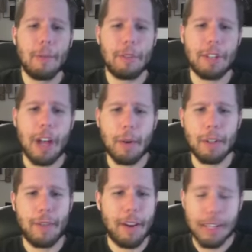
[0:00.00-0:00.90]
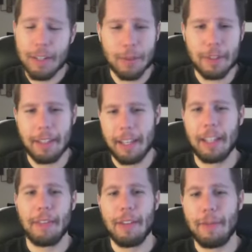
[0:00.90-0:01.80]
which I always found
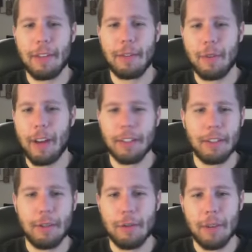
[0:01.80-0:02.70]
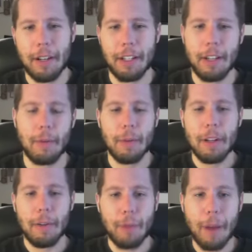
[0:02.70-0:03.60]
interesting if they're trying to, you know,
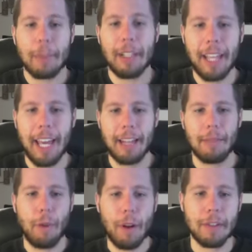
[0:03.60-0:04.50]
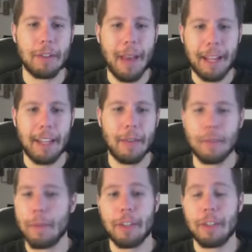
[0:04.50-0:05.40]
replicate Raw and SmackDown
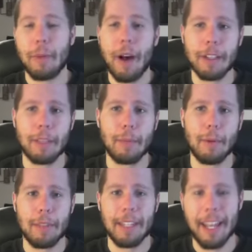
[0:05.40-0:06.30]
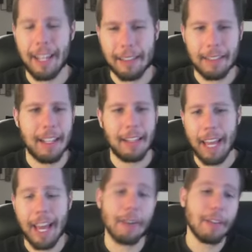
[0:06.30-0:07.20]
as much as possible with the NXT
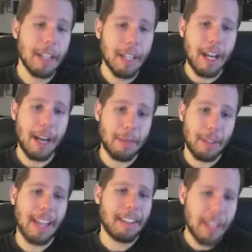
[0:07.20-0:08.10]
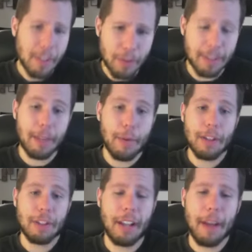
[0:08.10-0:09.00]
layout. So that's an interesting
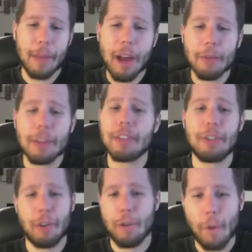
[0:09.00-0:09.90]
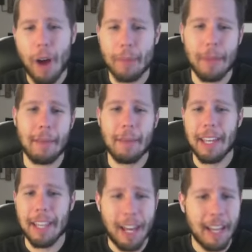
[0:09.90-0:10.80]
question. I'm not really sure why.
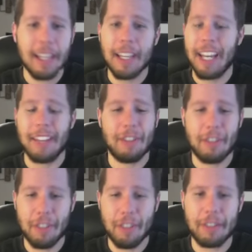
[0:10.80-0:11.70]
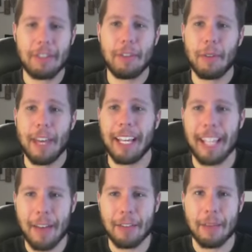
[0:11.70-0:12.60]
Maybe it's just so they can
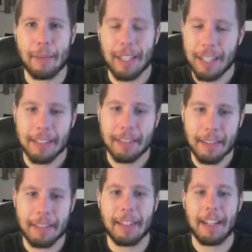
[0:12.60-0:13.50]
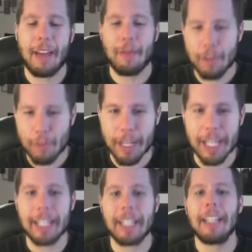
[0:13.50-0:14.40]
have something consistent every
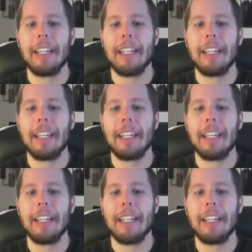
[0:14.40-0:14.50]
week,